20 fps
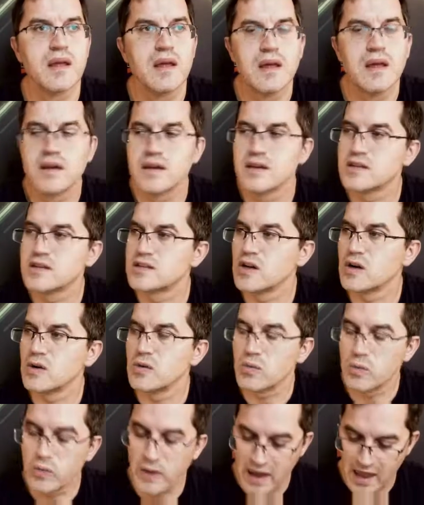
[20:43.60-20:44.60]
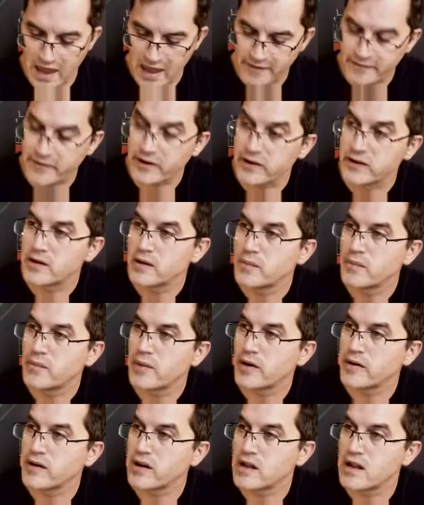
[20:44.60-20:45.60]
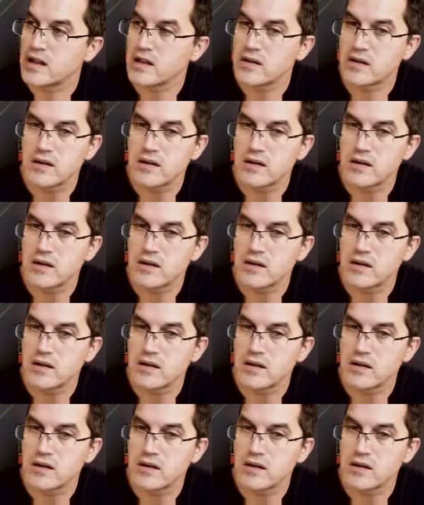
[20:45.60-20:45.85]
So we have a parallel